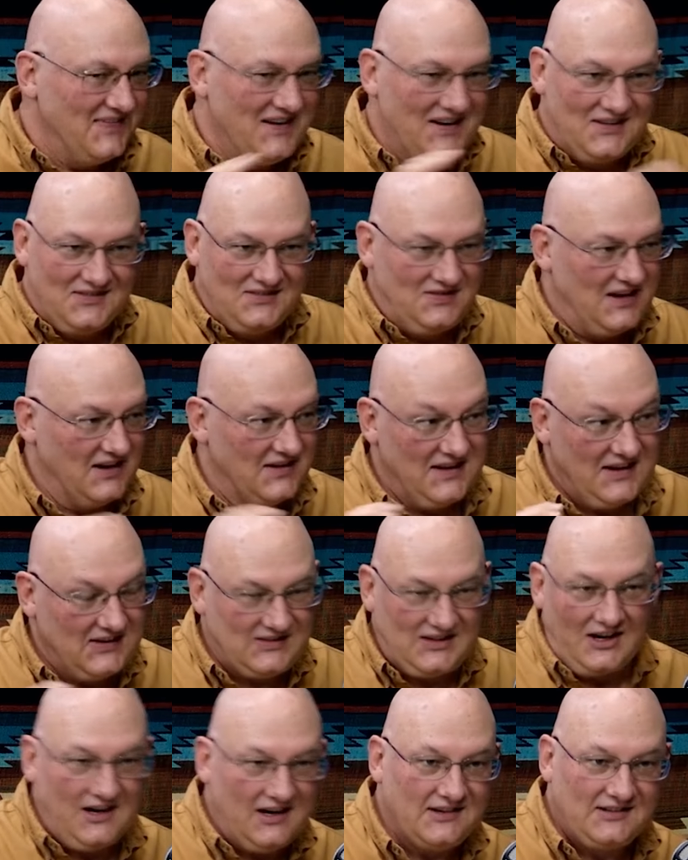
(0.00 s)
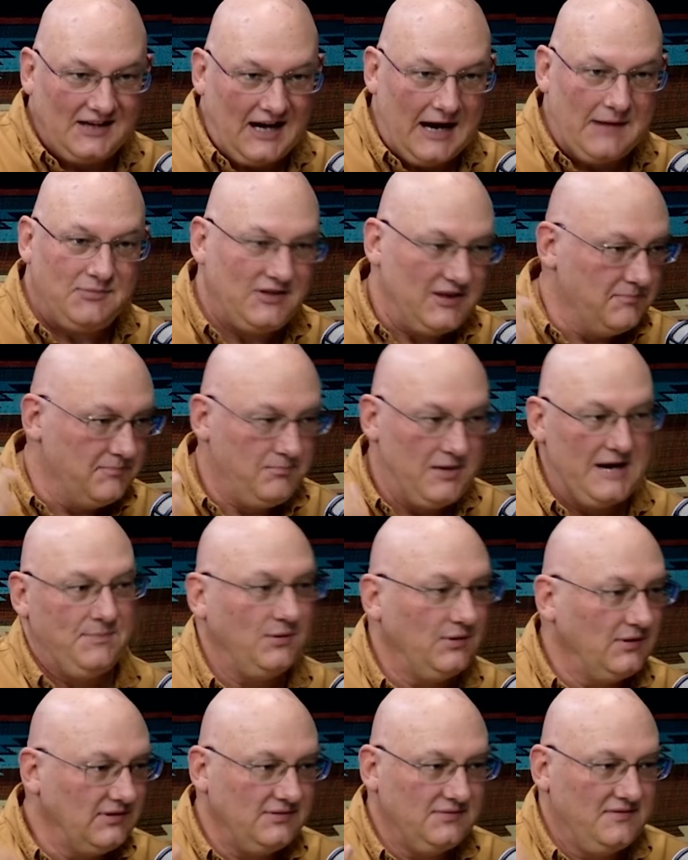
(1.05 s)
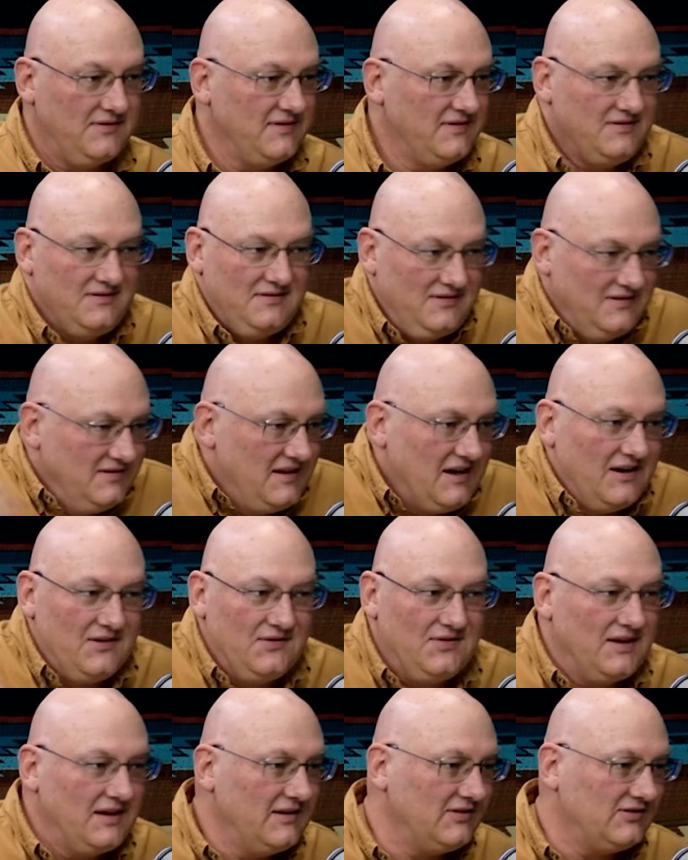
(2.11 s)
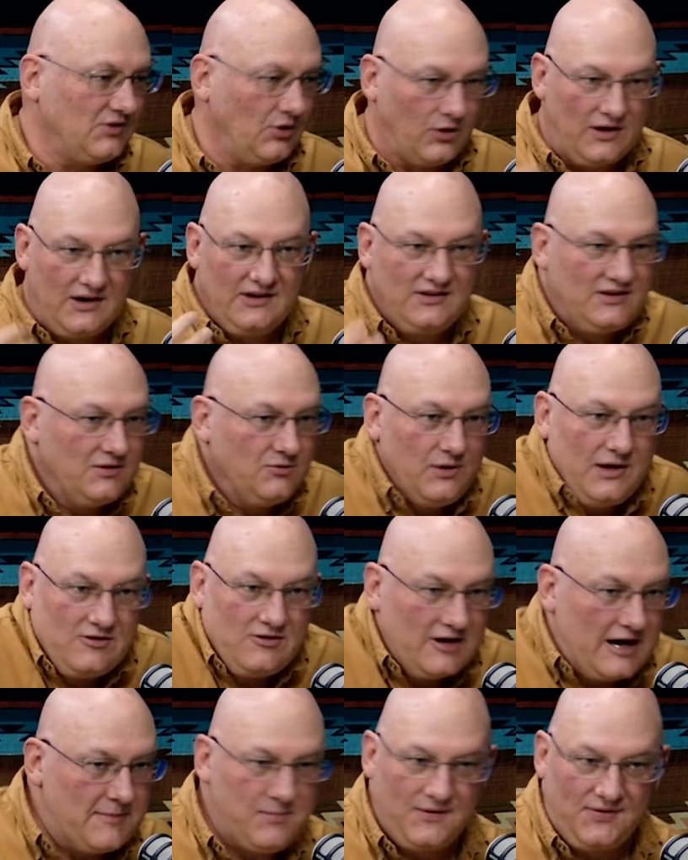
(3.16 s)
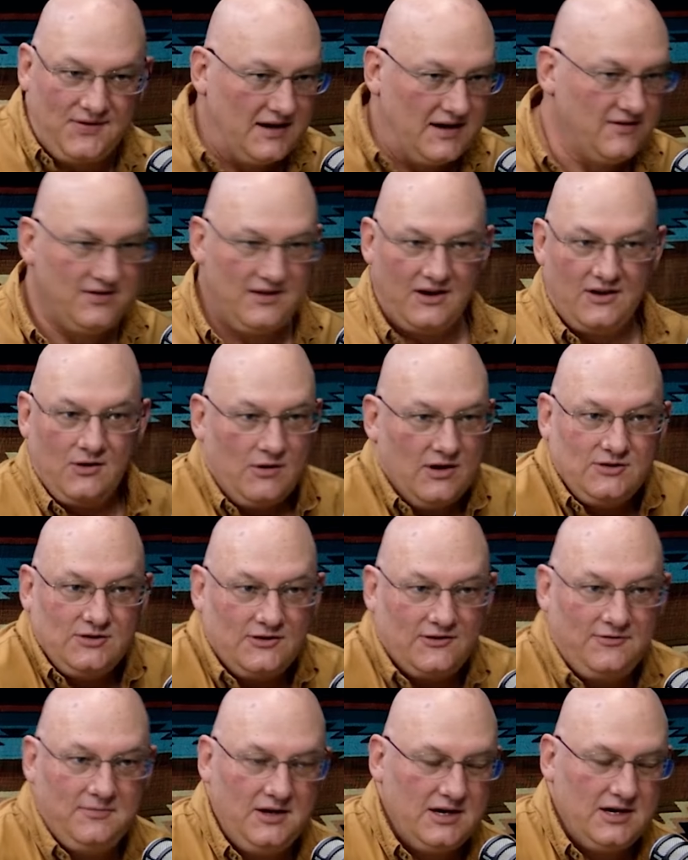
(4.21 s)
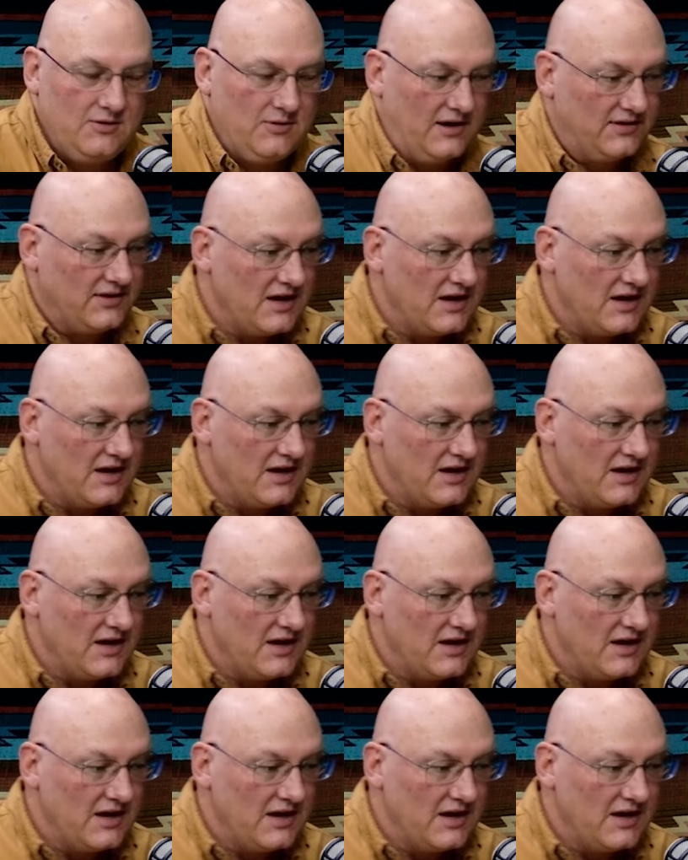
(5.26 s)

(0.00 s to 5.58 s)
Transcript: they're these stereotypes that people they're the stories that we grew up with. They're they're the ones we're familiar with.